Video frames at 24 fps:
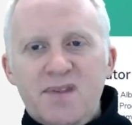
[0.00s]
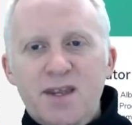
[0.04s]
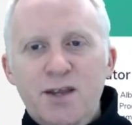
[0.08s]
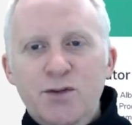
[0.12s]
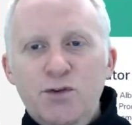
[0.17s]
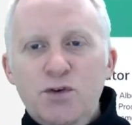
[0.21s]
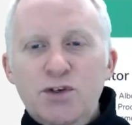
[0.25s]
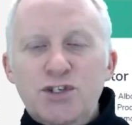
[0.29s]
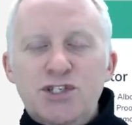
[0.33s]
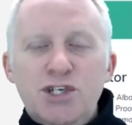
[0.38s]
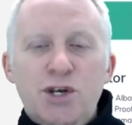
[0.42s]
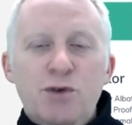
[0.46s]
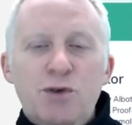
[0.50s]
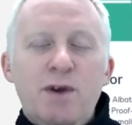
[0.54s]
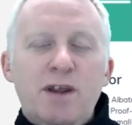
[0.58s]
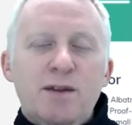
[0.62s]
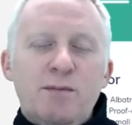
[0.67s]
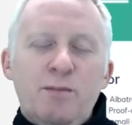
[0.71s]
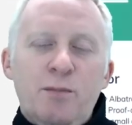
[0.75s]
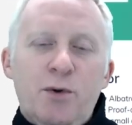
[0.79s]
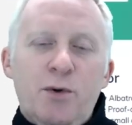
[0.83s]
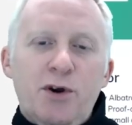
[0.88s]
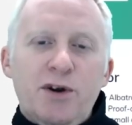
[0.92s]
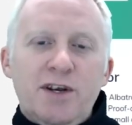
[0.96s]
to
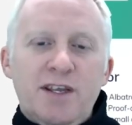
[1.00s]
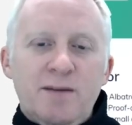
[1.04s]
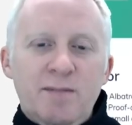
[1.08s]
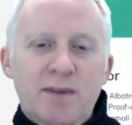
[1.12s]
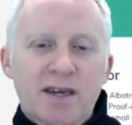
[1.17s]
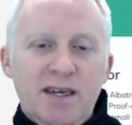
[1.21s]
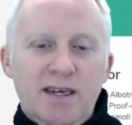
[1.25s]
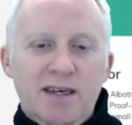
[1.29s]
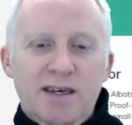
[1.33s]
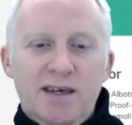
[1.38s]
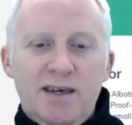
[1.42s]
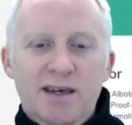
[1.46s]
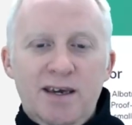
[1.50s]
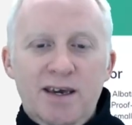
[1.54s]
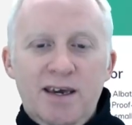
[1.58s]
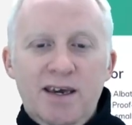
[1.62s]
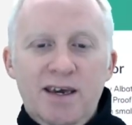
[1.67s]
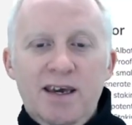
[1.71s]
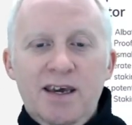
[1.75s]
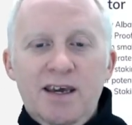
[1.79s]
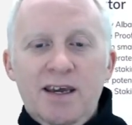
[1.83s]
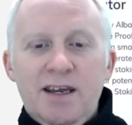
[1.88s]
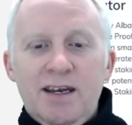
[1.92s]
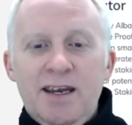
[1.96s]
generate more Nimiq.
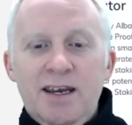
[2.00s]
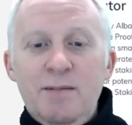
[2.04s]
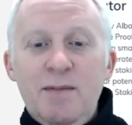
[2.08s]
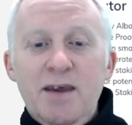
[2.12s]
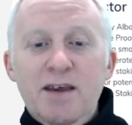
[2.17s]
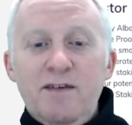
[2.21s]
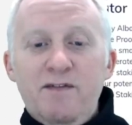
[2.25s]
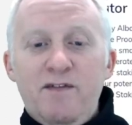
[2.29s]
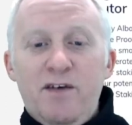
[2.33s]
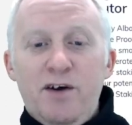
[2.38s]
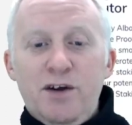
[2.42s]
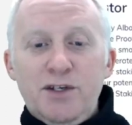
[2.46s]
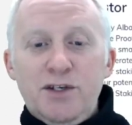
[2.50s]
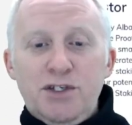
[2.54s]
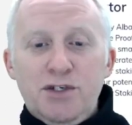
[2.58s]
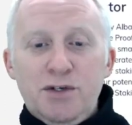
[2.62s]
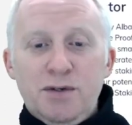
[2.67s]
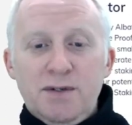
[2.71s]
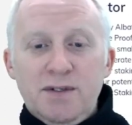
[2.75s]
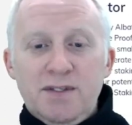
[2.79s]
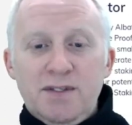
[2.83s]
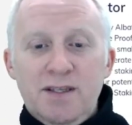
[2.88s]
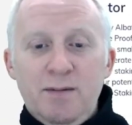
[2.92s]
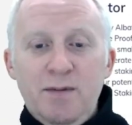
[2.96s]
Nimiq
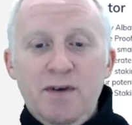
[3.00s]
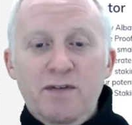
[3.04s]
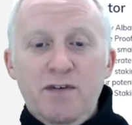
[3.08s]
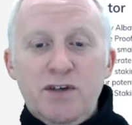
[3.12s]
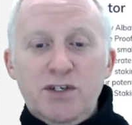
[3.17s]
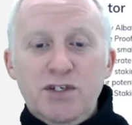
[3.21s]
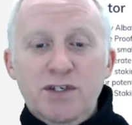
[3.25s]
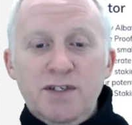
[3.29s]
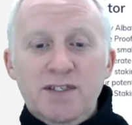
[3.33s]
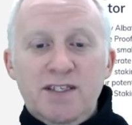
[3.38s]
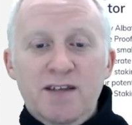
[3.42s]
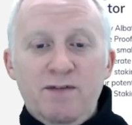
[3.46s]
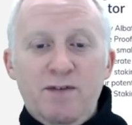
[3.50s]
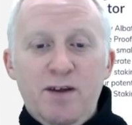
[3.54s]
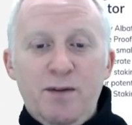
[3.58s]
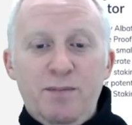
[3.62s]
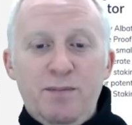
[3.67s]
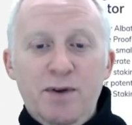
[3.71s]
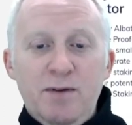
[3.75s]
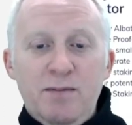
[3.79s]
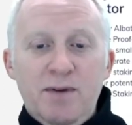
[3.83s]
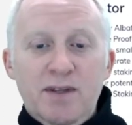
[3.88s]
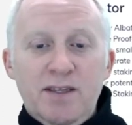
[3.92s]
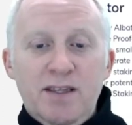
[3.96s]
vouchers. Nimiq vouchers developed
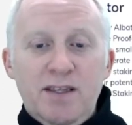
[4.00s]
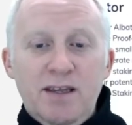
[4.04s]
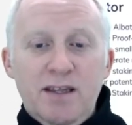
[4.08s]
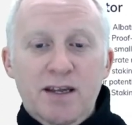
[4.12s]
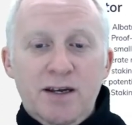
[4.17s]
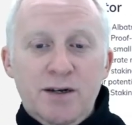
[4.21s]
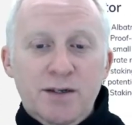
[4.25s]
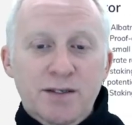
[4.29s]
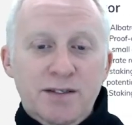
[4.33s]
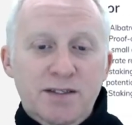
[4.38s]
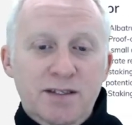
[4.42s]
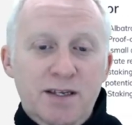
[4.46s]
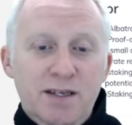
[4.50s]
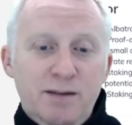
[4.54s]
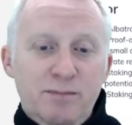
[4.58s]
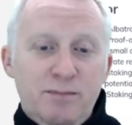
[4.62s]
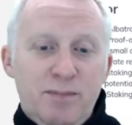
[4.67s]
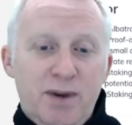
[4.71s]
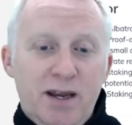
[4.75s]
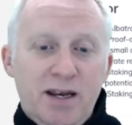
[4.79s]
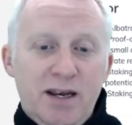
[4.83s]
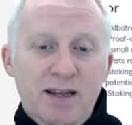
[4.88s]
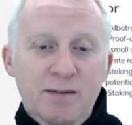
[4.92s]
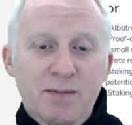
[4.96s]
maintained, and hosted
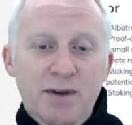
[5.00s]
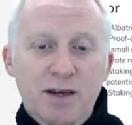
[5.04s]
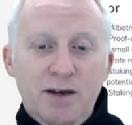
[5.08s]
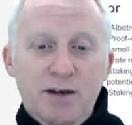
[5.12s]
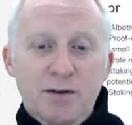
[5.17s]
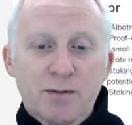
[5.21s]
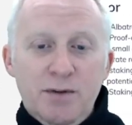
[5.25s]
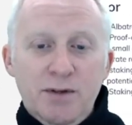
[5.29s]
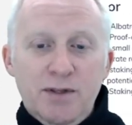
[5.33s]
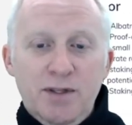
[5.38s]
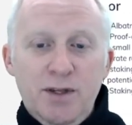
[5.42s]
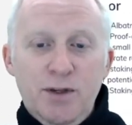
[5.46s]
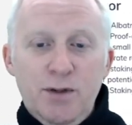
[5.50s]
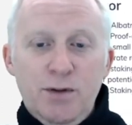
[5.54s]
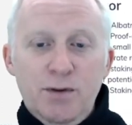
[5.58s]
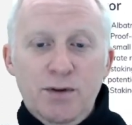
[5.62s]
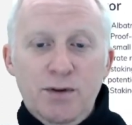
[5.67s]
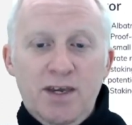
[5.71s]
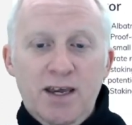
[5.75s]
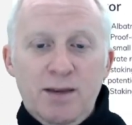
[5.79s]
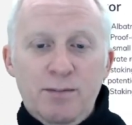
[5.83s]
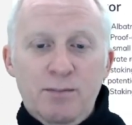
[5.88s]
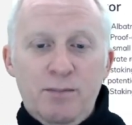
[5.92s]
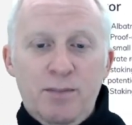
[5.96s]
by Nimiq community. You
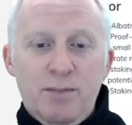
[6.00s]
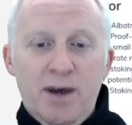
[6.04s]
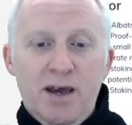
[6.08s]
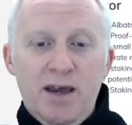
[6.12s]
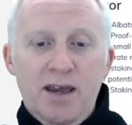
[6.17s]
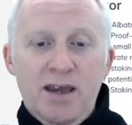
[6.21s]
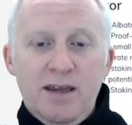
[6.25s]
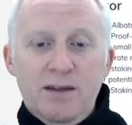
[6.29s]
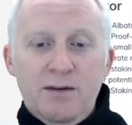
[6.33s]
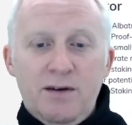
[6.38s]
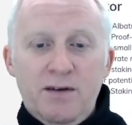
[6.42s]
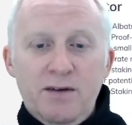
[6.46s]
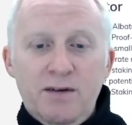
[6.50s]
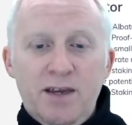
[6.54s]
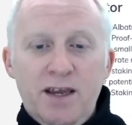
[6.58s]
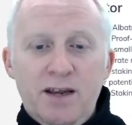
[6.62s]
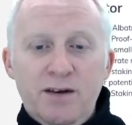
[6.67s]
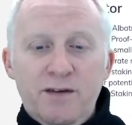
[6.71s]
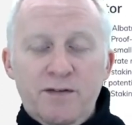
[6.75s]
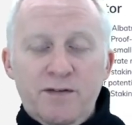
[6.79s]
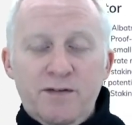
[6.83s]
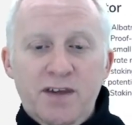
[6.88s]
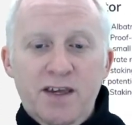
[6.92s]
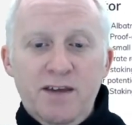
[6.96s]
can buy all kind
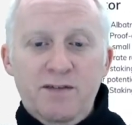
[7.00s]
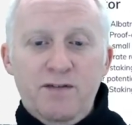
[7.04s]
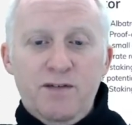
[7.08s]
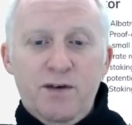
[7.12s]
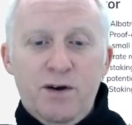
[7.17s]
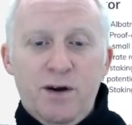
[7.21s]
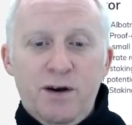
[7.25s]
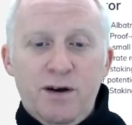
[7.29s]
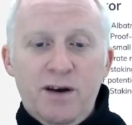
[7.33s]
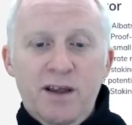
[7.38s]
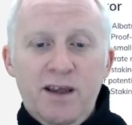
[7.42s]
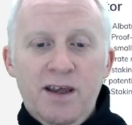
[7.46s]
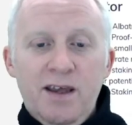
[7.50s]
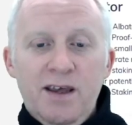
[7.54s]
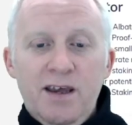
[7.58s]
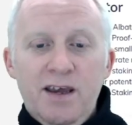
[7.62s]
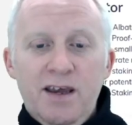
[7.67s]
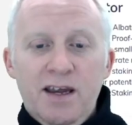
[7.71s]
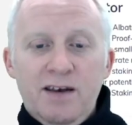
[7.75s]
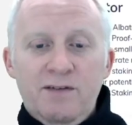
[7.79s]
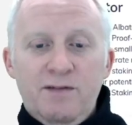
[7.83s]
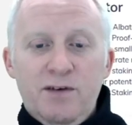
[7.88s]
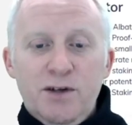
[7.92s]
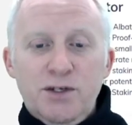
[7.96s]
of gift card
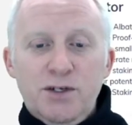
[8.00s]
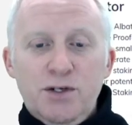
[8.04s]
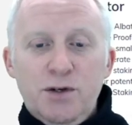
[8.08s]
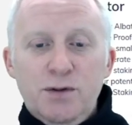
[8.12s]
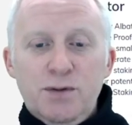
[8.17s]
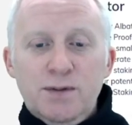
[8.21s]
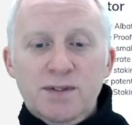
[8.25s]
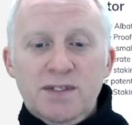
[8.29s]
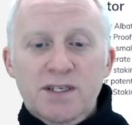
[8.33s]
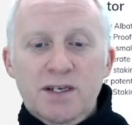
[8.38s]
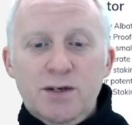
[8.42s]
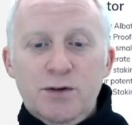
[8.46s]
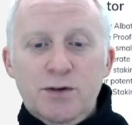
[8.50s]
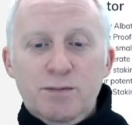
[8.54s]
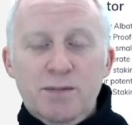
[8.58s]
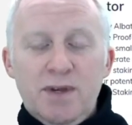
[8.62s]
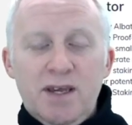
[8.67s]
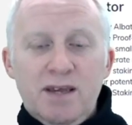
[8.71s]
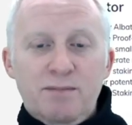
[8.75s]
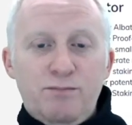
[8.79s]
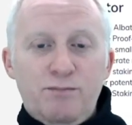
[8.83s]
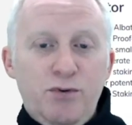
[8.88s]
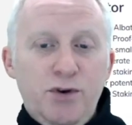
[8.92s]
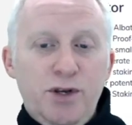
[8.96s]
and voucher using
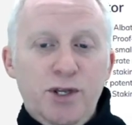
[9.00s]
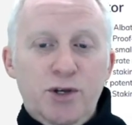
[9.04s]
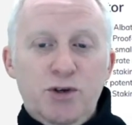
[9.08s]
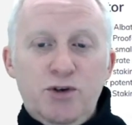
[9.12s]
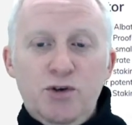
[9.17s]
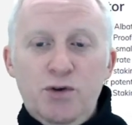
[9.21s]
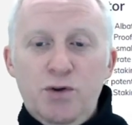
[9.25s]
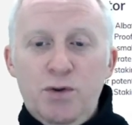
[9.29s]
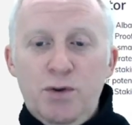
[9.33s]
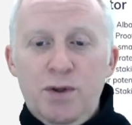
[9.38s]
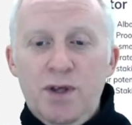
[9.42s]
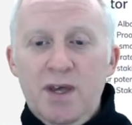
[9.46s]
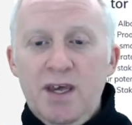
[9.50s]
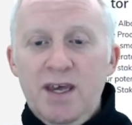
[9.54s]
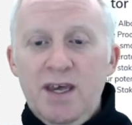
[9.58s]
Nimiq. Pretty cool.